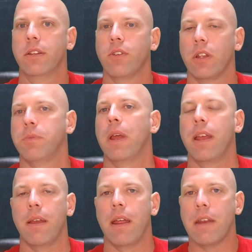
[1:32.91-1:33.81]
Trust me,
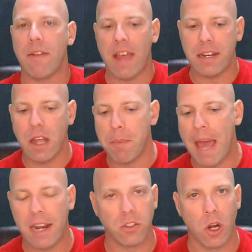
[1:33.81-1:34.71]
and I've had Dub
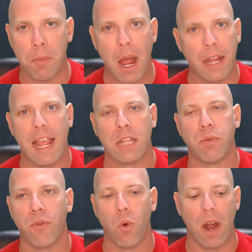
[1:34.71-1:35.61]
Maddox on our podcast
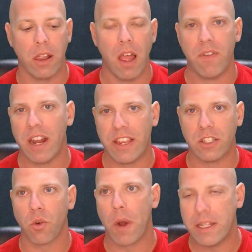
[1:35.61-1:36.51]
before. I love it. I think
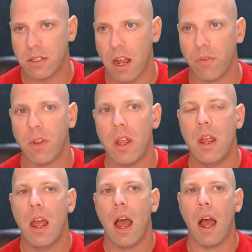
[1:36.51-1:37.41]
it's great stuff.
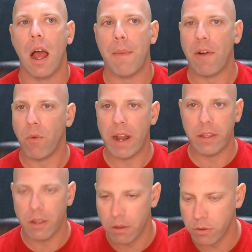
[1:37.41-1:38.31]
Um, I've
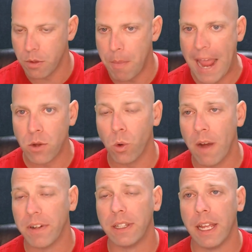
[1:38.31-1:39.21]
read the the manual and
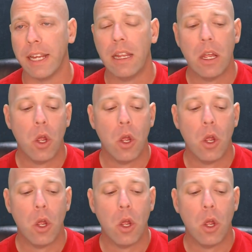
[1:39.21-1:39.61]
everything.